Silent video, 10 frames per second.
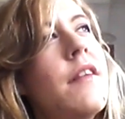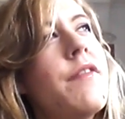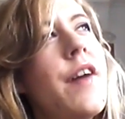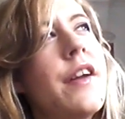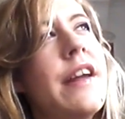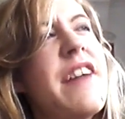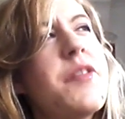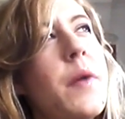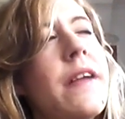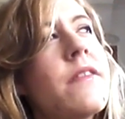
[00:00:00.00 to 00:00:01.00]
a fun
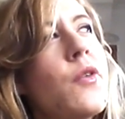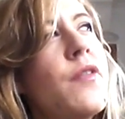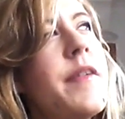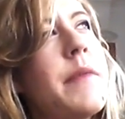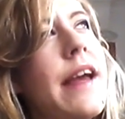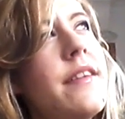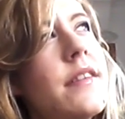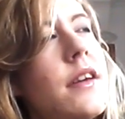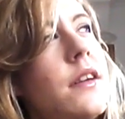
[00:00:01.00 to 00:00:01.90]
left-wing sort of a place.